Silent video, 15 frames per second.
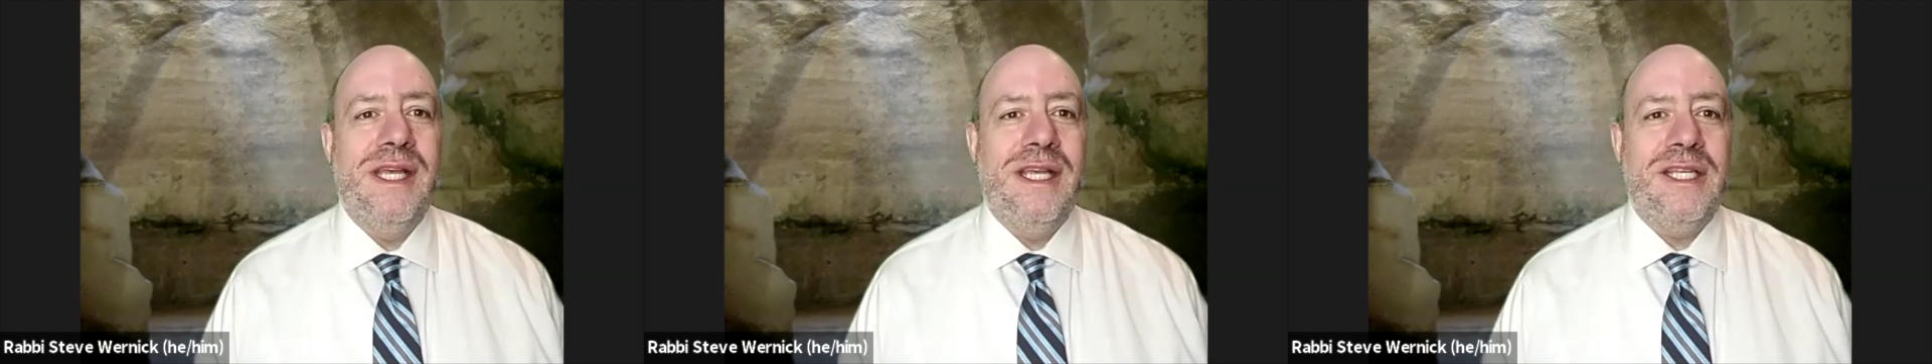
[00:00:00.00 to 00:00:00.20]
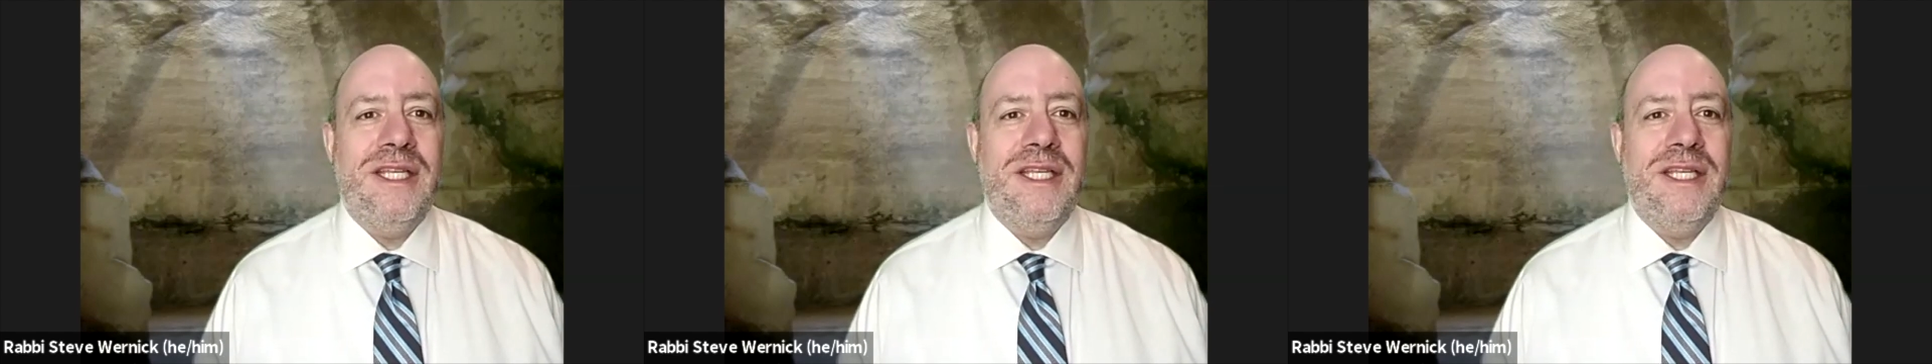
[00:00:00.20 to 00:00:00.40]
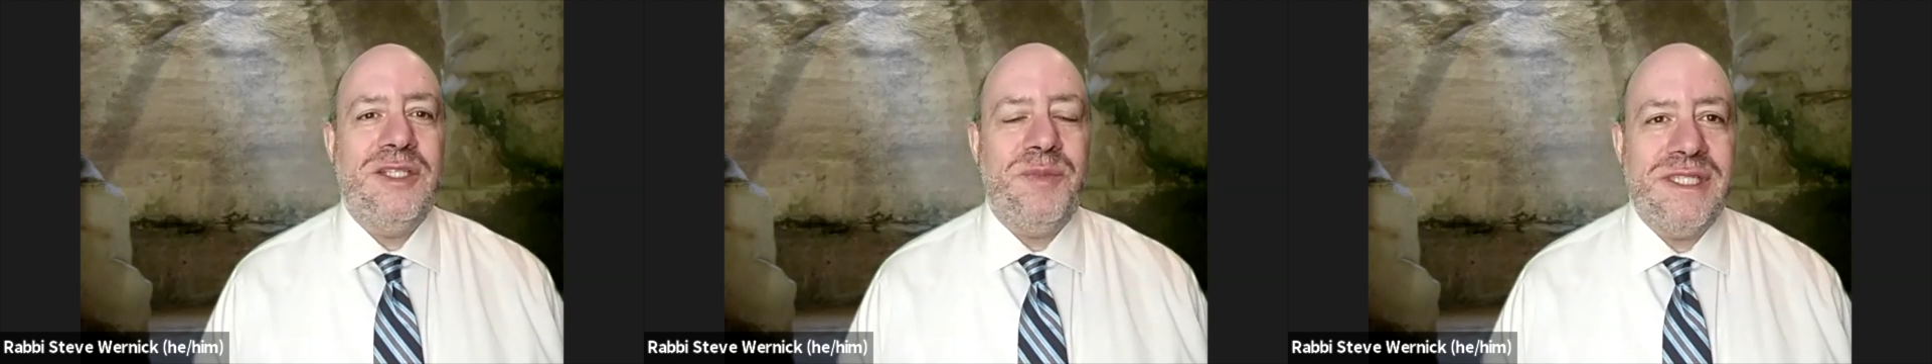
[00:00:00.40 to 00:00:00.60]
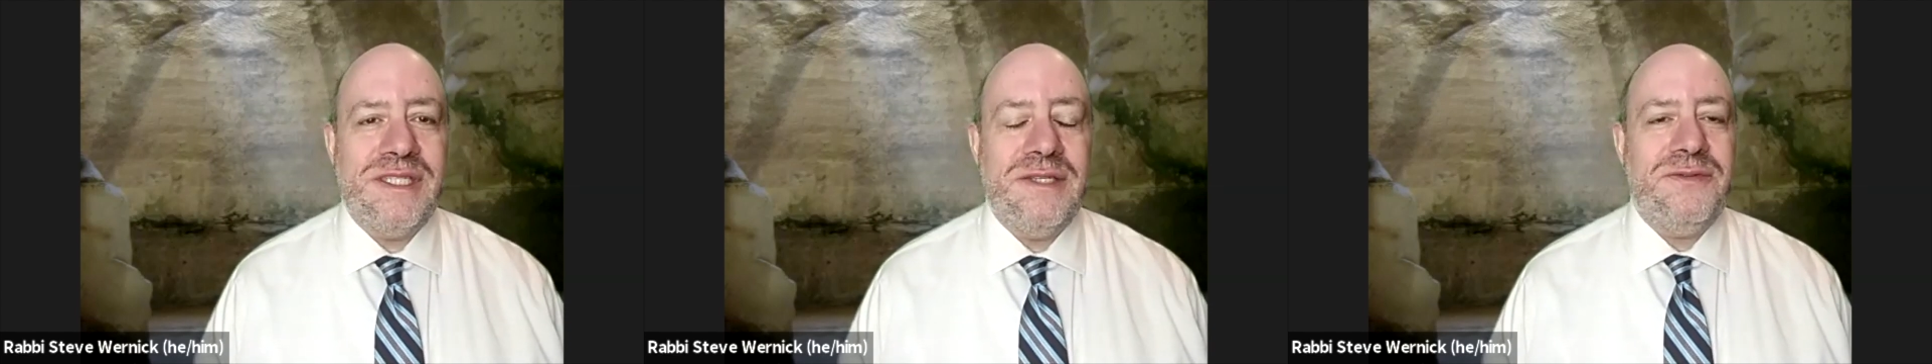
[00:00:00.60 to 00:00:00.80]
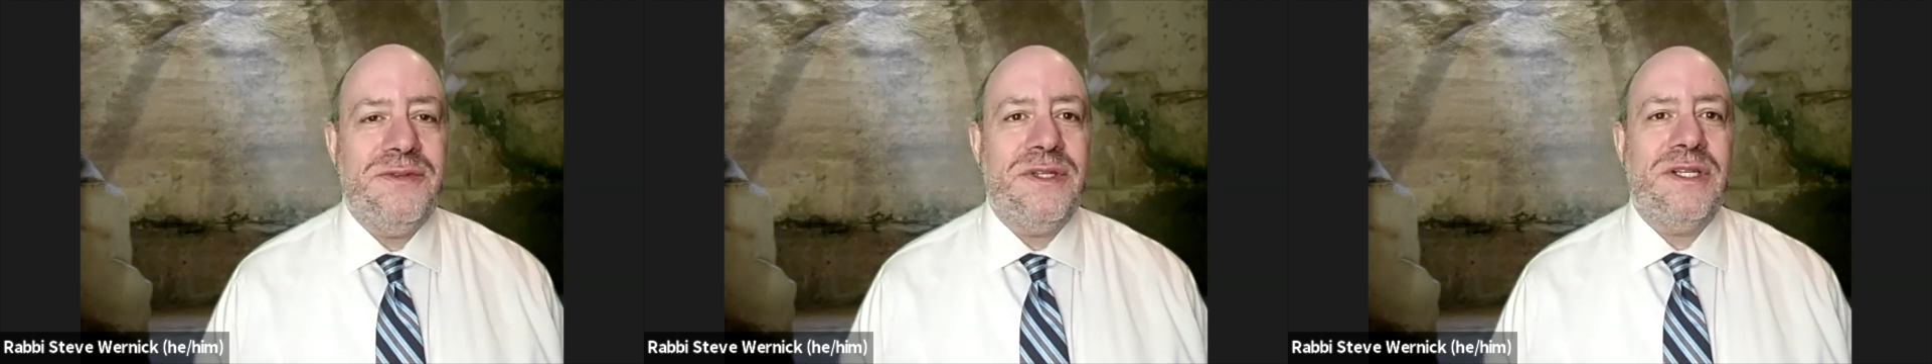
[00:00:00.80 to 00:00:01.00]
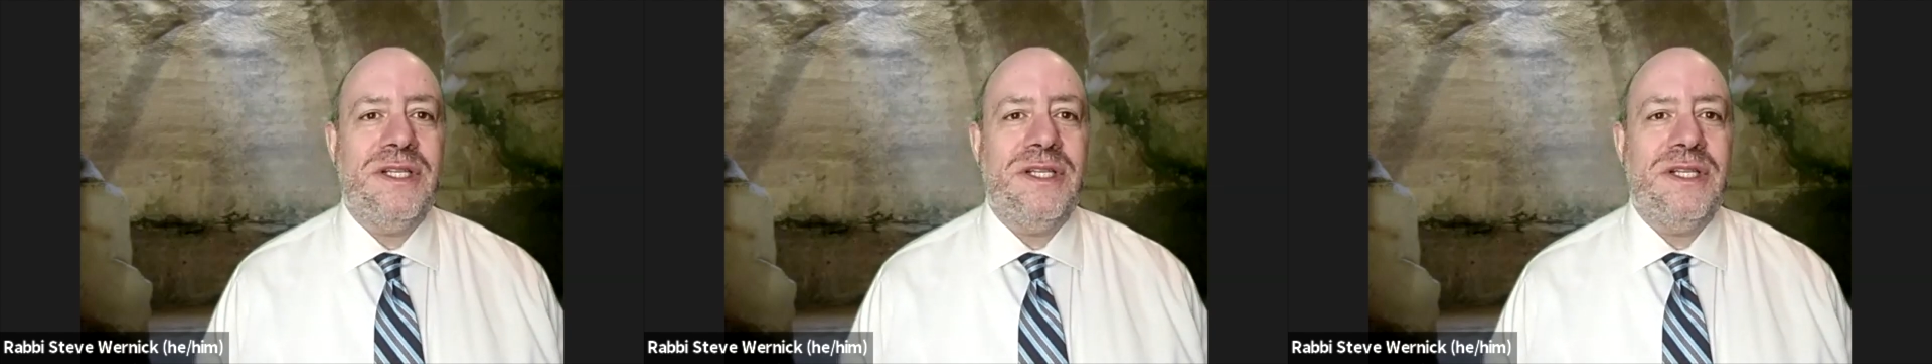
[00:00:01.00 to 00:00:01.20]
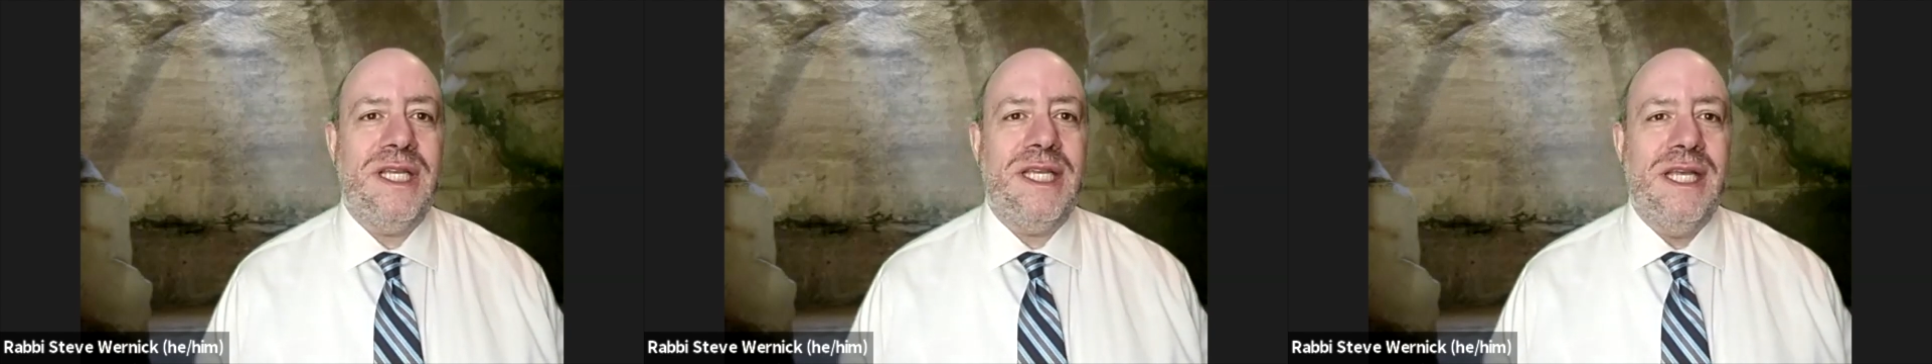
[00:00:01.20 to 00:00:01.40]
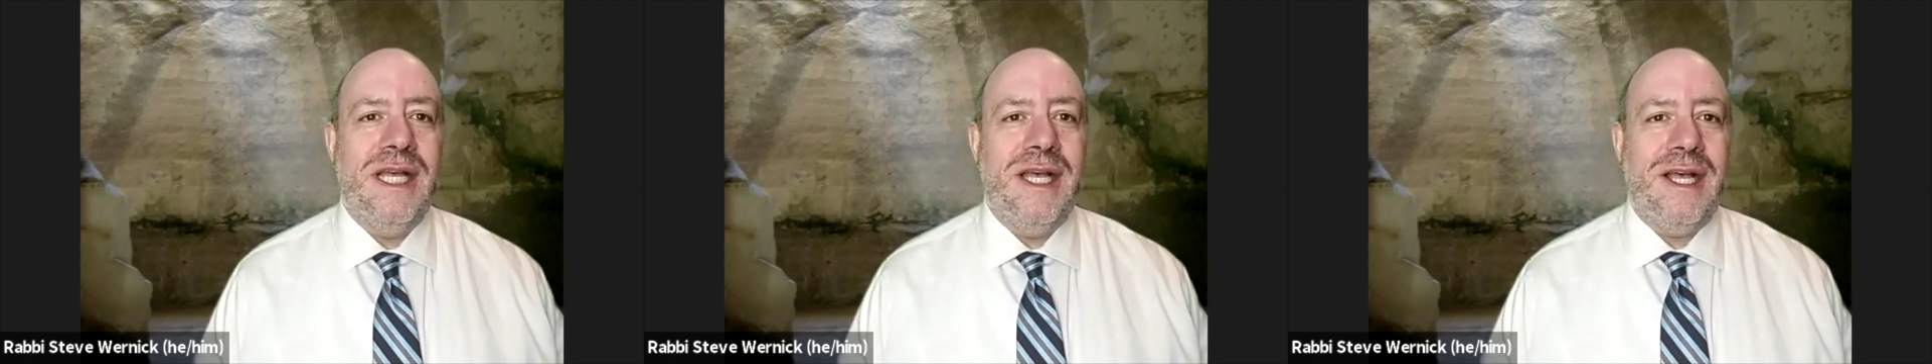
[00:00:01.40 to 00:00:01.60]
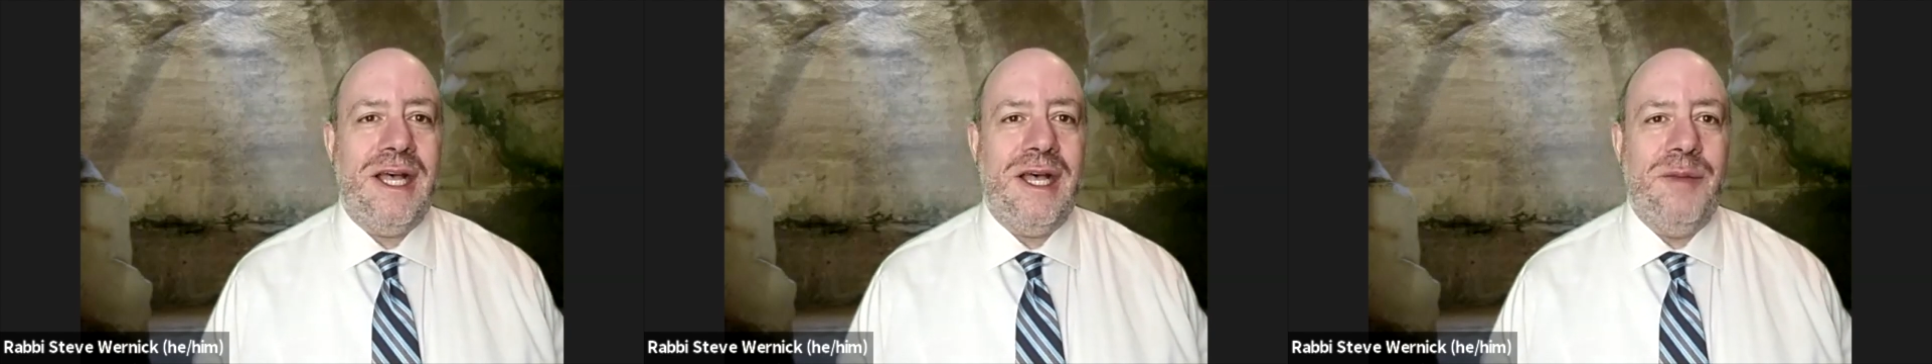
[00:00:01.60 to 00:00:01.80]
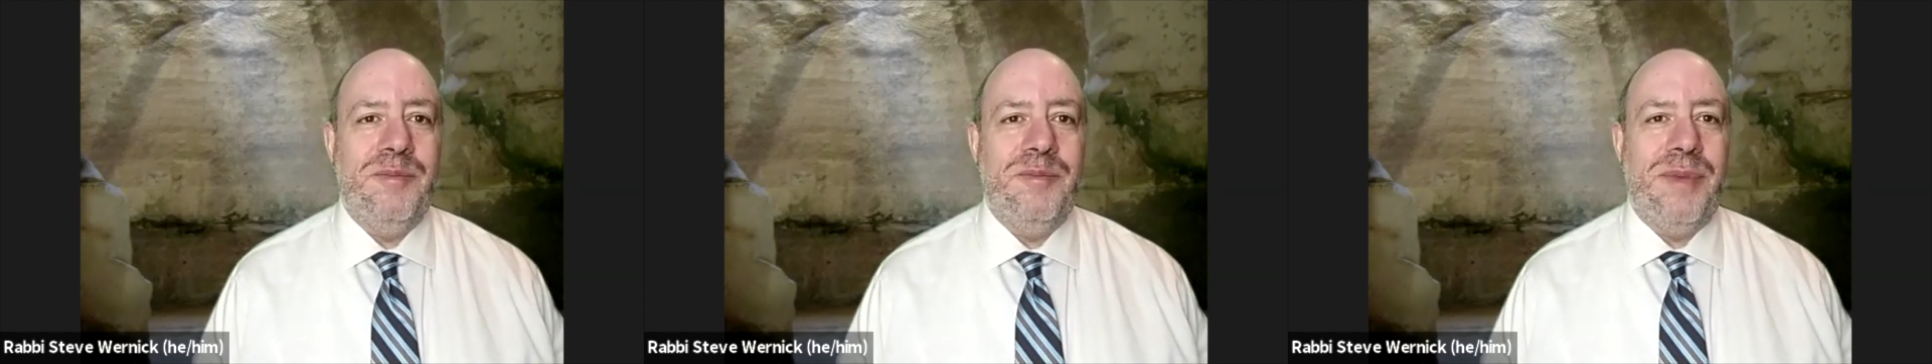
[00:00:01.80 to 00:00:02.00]
specifically
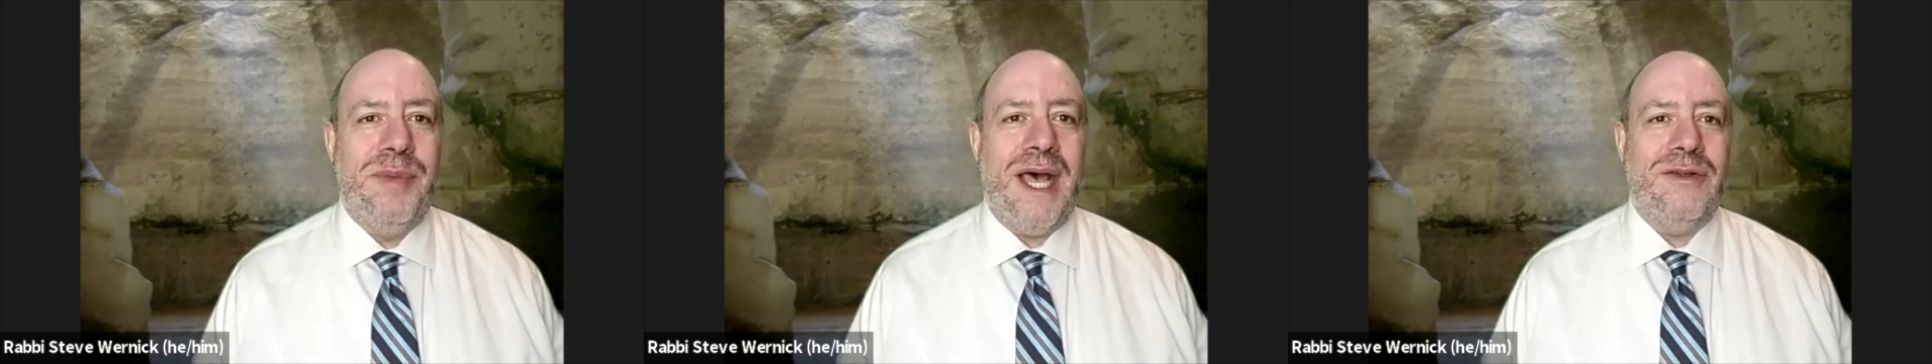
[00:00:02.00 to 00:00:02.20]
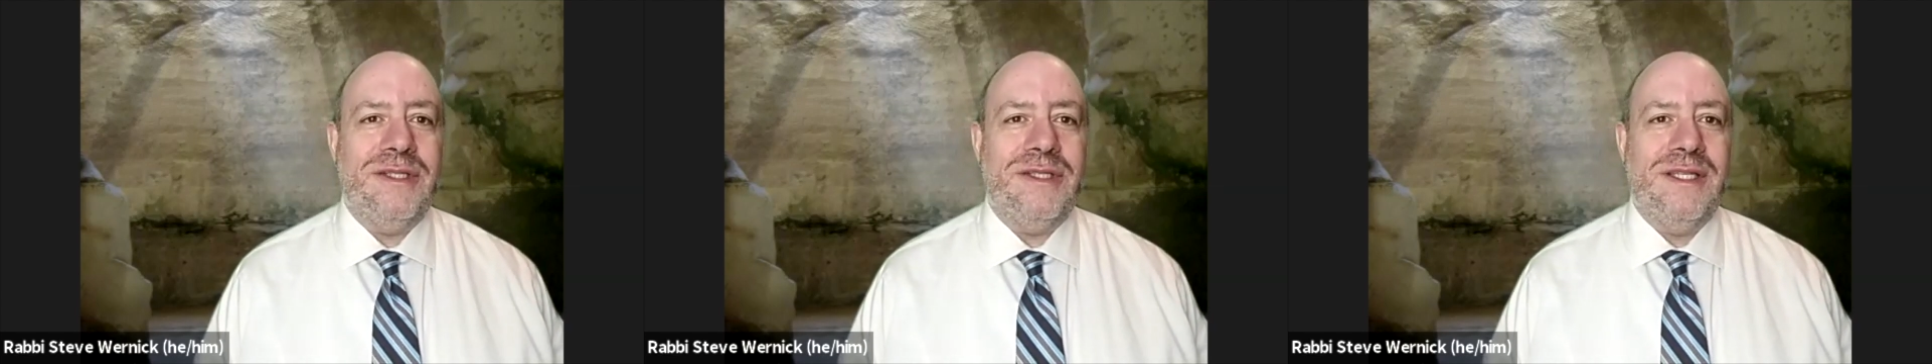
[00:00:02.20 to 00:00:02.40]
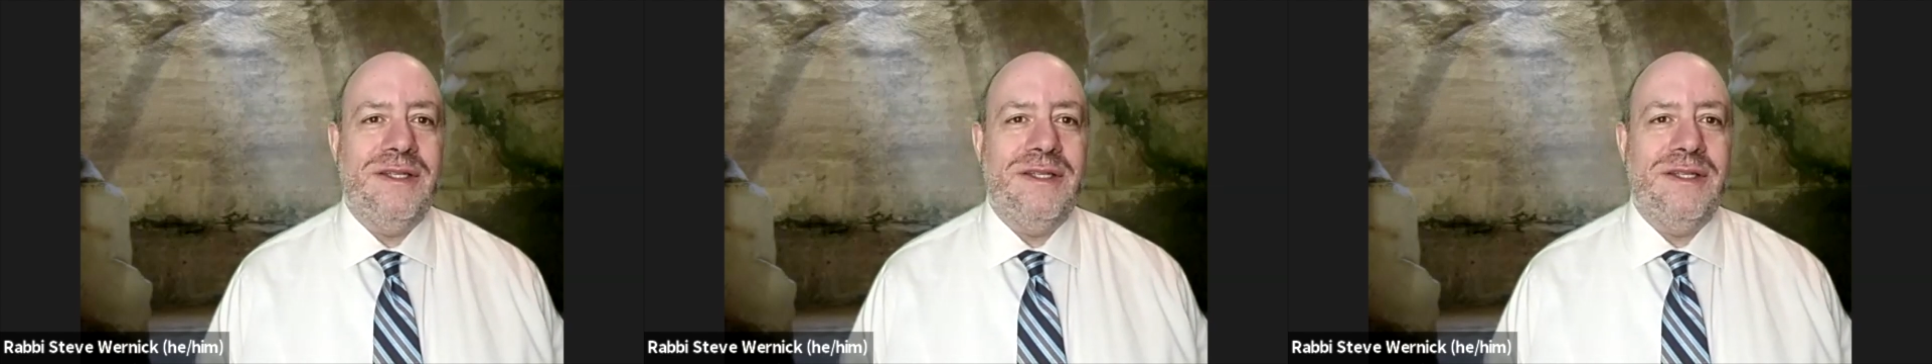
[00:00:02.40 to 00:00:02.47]
about